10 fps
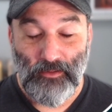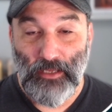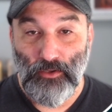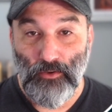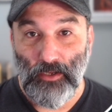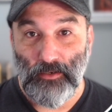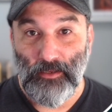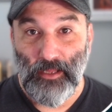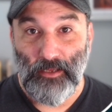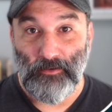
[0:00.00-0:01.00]
that you
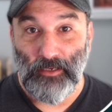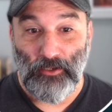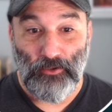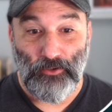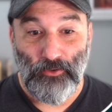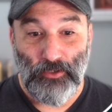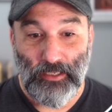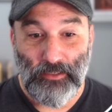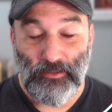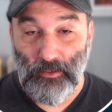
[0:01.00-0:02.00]
can then include
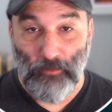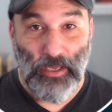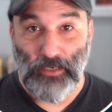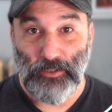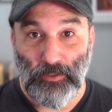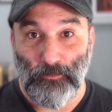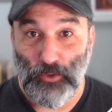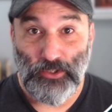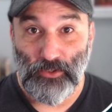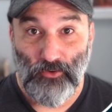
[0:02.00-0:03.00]
in the compendium,
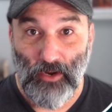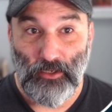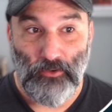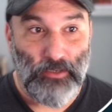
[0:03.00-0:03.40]
which is great.